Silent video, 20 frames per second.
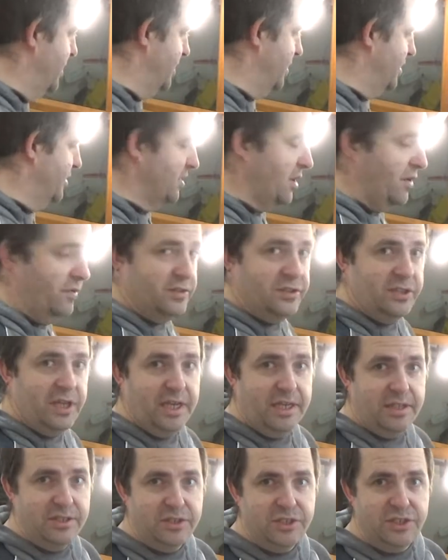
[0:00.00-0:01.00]
Another day
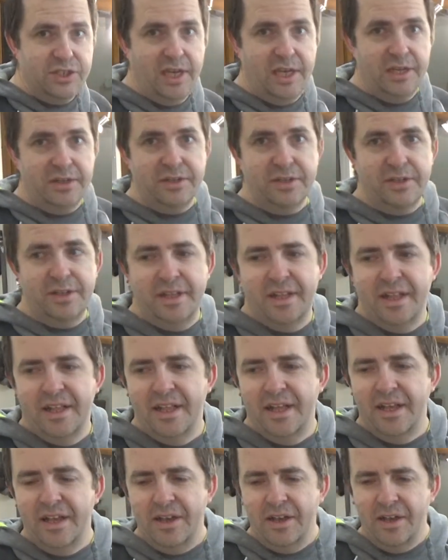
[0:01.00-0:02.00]
in the shed.
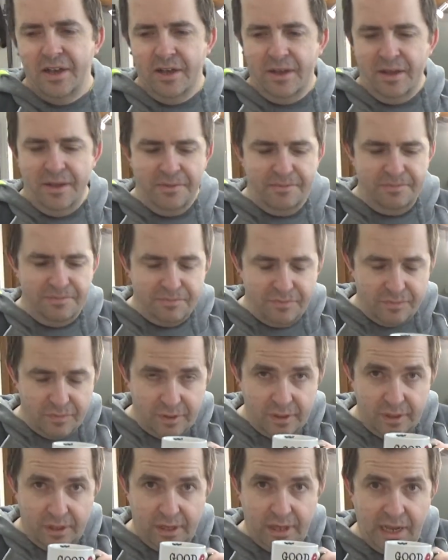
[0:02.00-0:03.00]

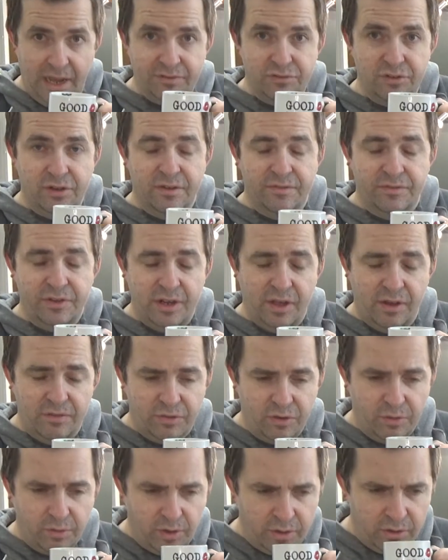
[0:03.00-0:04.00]
Haven't done a video for
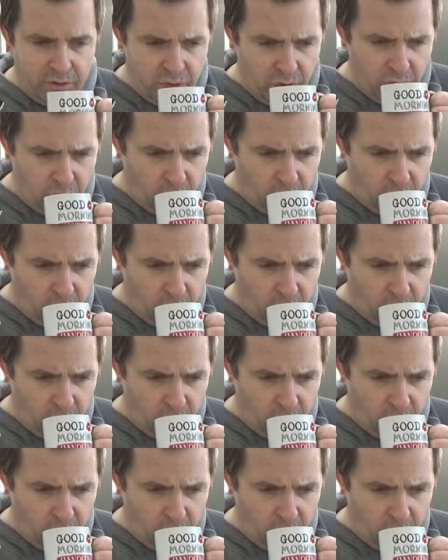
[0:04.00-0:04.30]
a while.